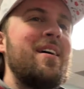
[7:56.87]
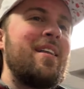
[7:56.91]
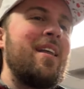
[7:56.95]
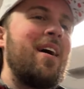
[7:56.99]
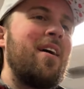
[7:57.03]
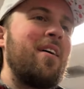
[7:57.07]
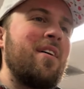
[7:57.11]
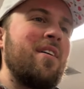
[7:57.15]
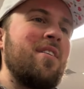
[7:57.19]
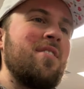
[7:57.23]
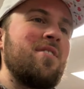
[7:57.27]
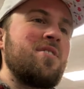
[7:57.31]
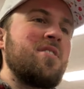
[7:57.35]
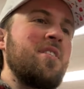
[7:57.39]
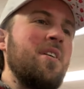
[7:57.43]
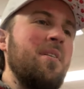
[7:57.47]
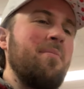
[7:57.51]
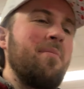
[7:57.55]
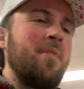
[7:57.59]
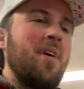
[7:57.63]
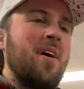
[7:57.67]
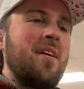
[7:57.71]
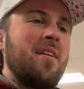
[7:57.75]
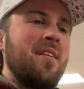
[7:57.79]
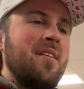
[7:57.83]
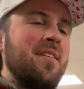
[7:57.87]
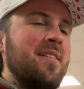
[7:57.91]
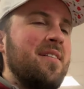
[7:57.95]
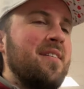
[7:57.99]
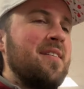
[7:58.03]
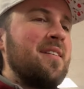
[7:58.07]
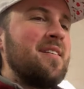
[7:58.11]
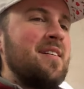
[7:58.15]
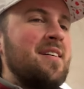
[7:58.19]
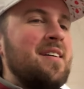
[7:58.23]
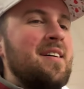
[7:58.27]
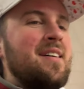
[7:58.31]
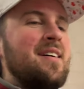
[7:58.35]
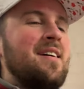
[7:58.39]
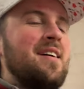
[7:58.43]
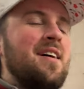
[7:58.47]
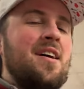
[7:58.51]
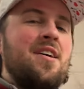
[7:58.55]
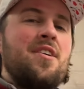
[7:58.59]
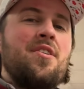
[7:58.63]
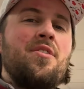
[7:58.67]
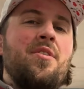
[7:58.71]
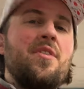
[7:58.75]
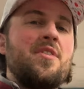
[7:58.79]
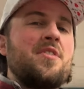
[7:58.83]
Now, here's something that
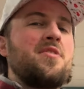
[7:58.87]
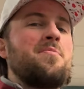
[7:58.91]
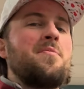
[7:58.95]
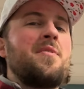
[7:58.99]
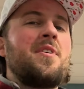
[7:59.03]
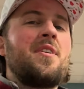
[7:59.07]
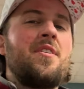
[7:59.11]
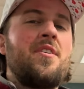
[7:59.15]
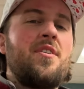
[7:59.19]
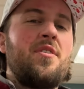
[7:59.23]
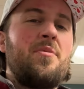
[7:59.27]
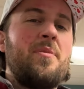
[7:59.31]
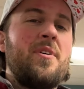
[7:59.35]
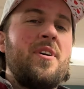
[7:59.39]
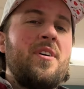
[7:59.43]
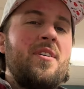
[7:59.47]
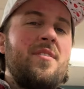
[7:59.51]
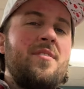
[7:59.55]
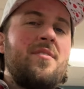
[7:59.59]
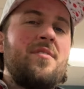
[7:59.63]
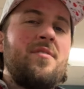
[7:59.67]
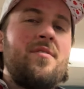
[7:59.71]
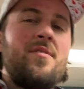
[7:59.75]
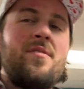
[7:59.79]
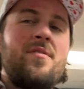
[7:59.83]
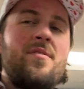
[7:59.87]
annoys me a little bit.